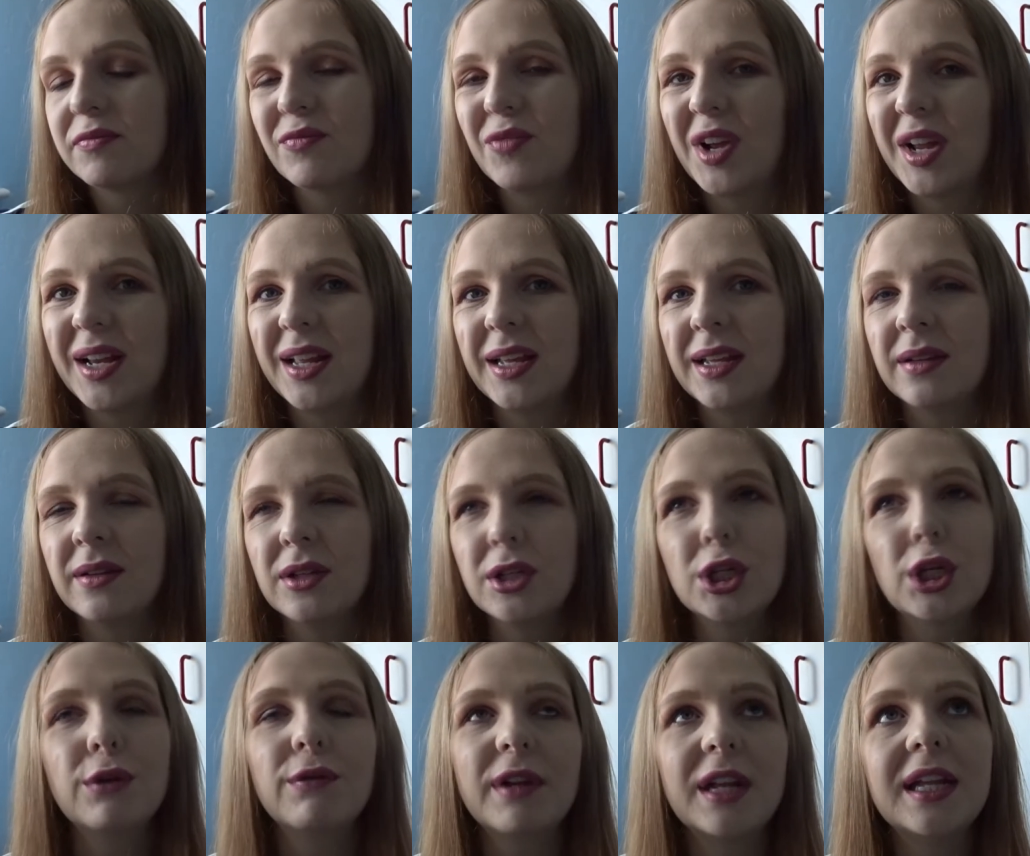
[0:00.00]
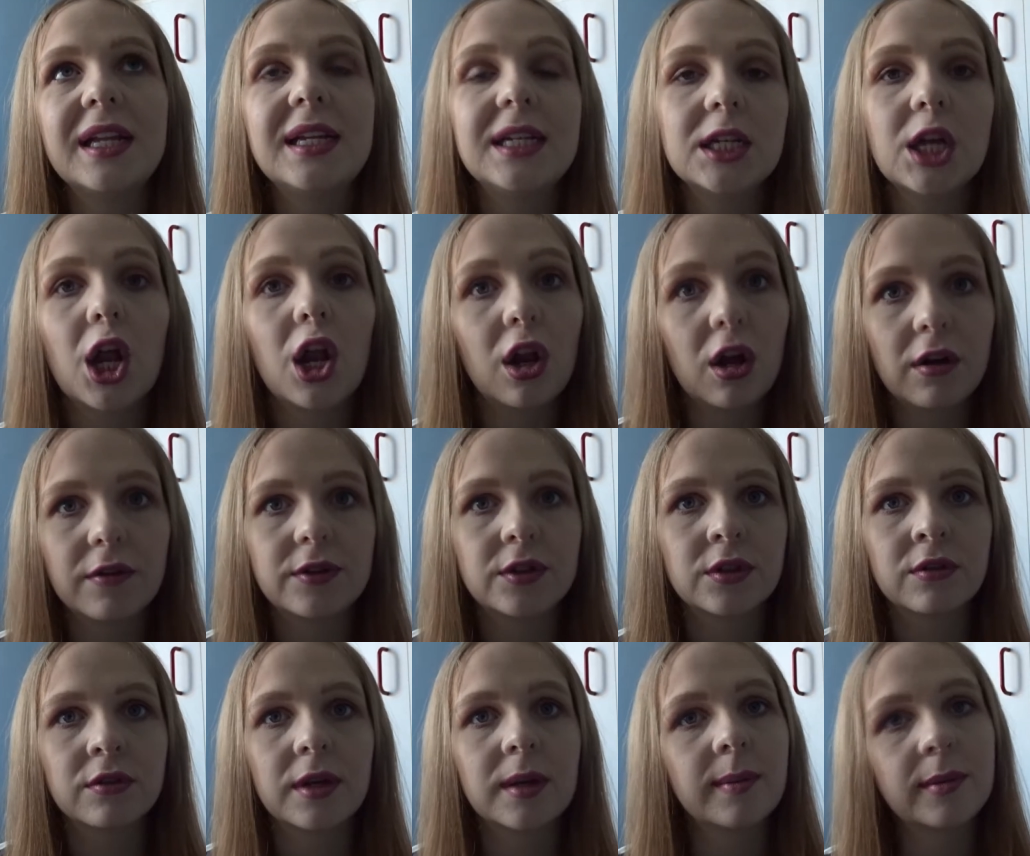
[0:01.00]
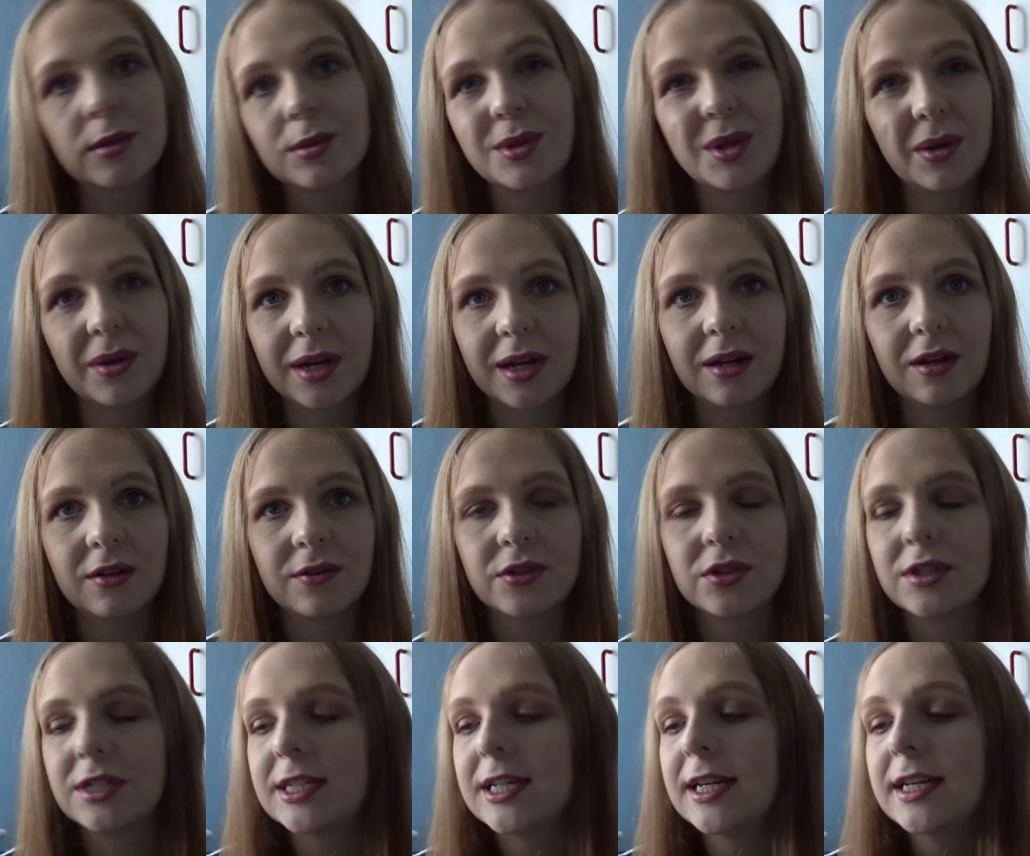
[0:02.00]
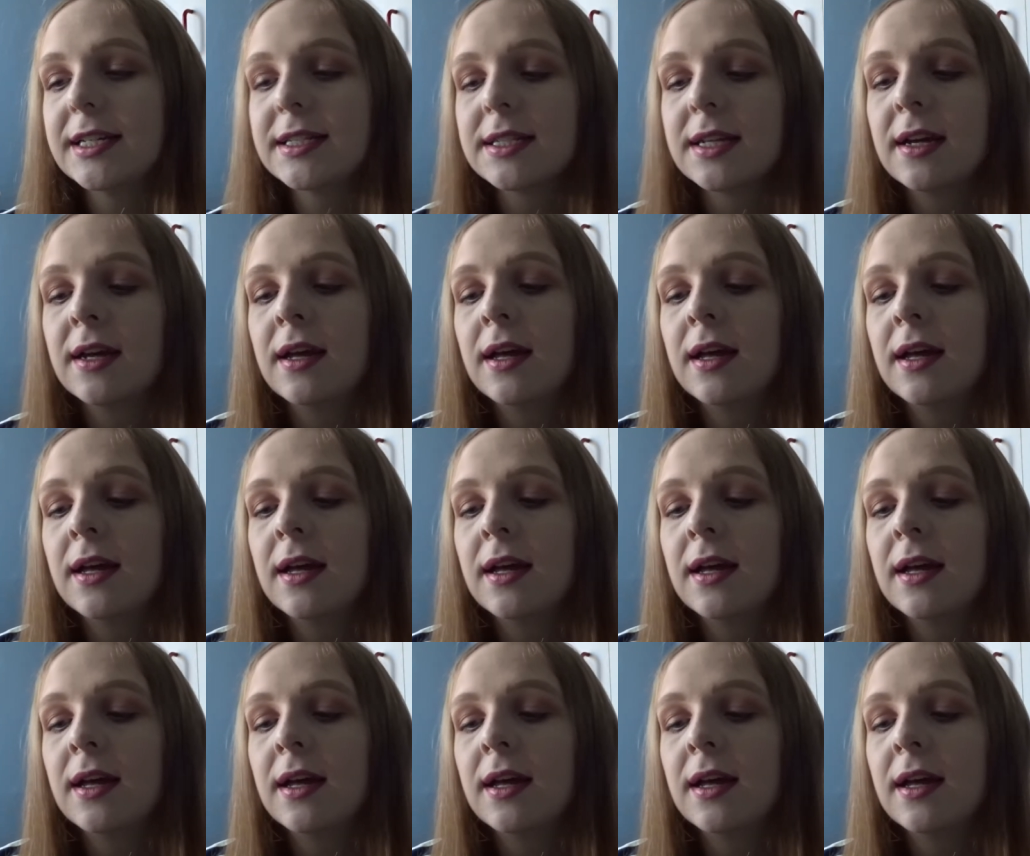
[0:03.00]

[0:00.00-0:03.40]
really, you don't really need a lot of sun cream because we don't get a lot of sunny days.